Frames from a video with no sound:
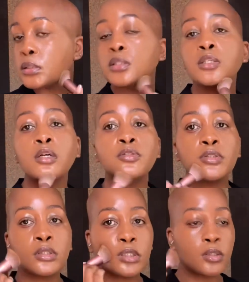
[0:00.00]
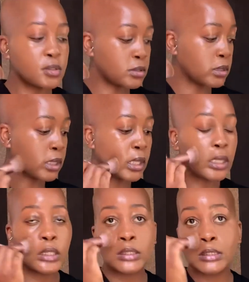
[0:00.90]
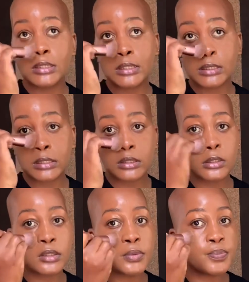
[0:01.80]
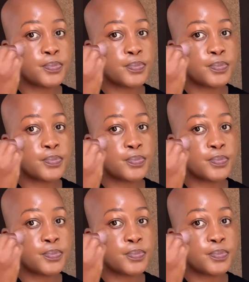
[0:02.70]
to change it. This is it.